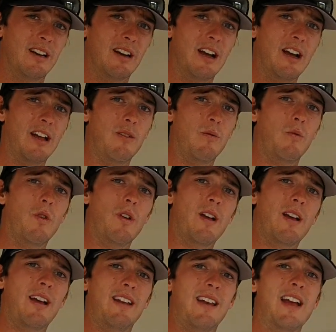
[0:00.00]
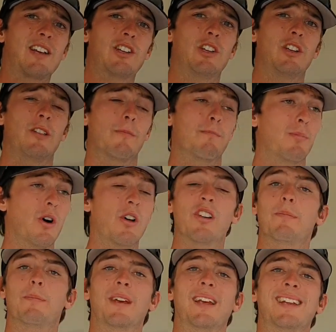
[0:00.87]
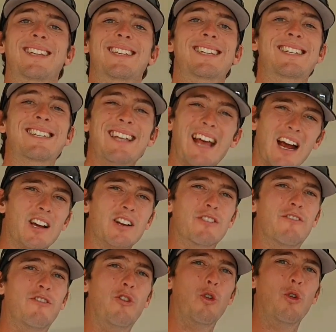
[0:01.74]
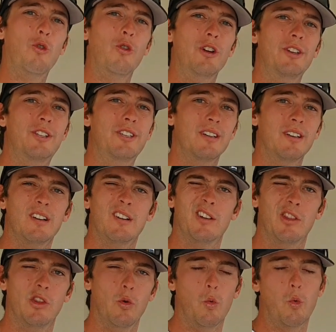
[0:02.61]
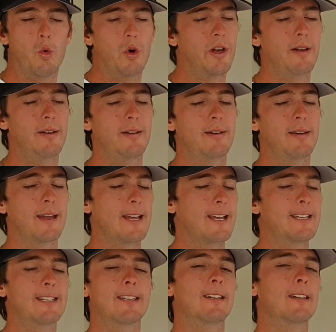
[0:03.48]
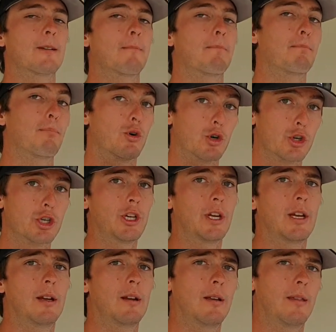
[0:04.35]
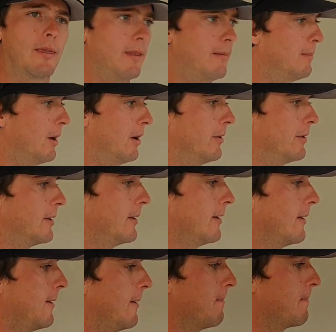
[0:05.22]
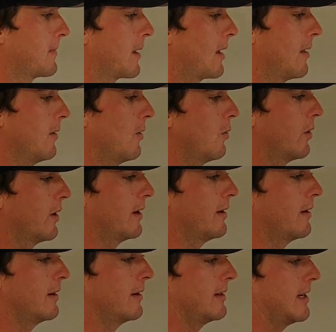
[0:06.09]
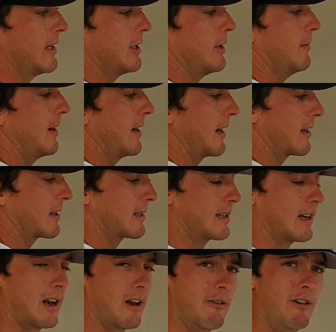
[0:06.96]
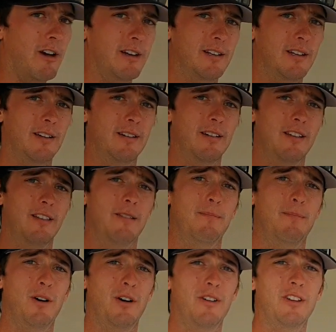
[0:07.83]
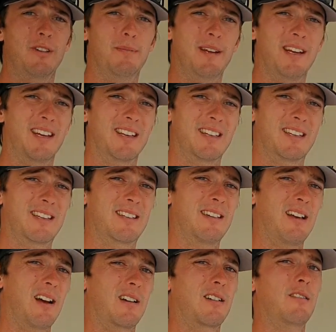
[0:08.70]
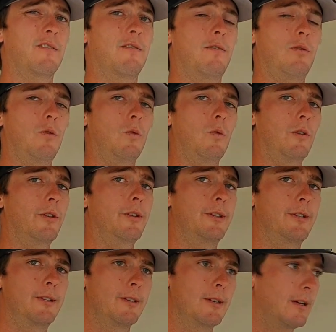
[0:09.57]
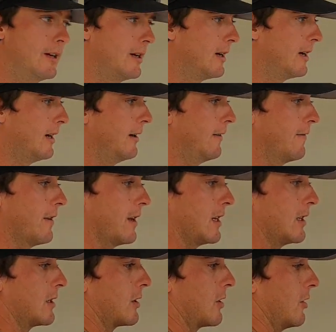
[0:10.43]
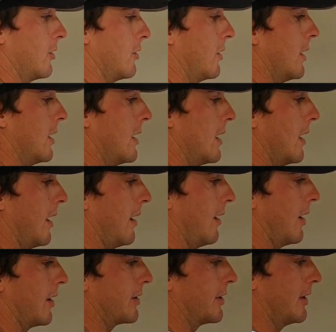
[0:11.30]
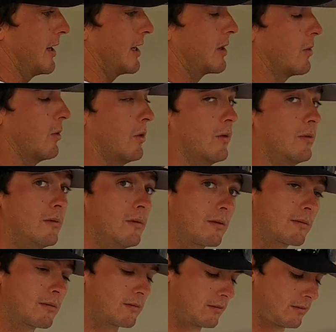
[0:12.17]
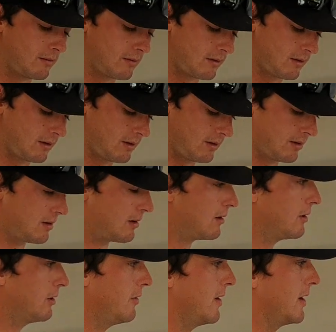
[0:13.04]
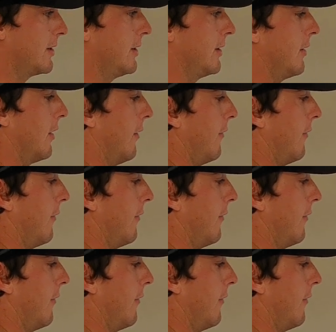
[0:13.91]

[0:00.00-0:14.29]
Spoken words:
and actually the boat is being sucked forwards, the wind isn't pushing the boat. The wind is actually being accelerated and the boat is being sucked forwards. And if these two are nice and equal, you actually go